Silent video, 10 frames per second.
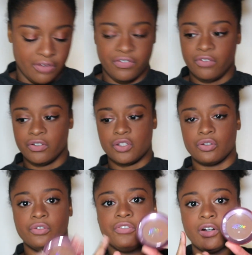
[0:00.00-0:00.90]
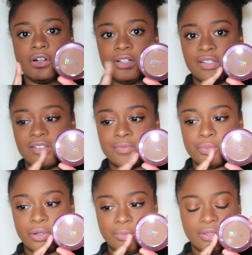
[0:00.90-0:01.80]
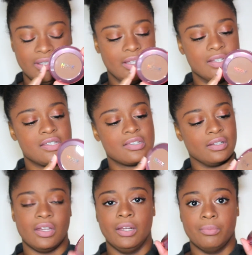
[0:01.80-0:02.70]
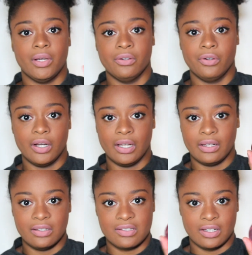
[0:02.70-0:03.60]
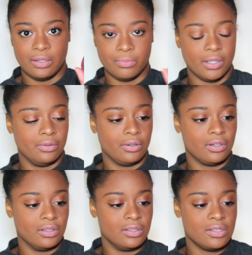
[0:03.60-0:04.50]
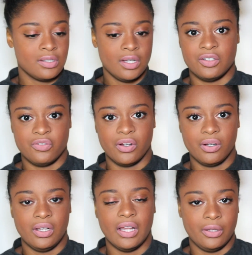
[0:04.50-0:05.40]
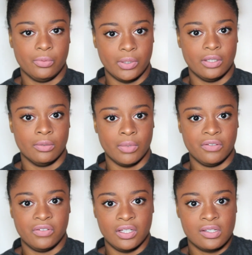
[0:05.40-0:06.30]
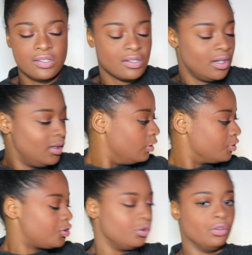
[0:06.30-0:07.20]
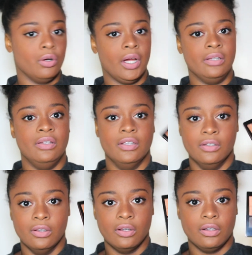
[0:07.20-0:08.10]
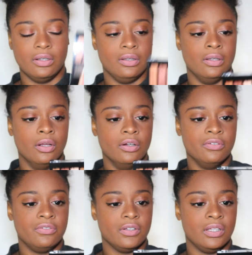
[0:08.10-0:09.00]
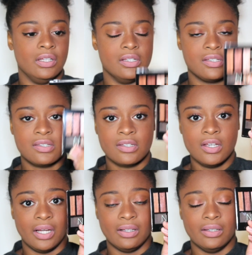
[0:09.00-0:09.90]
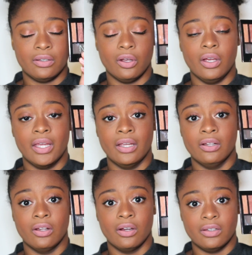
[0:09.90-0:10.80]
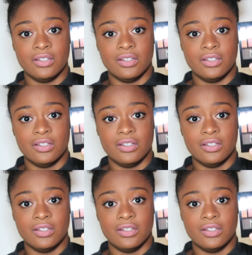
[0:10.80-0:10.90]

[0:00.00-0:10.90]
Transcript: My favorite so far is probably this setting powder. I like this setting powder because it's very lightweight on my face. Also, I did love this palette a lot.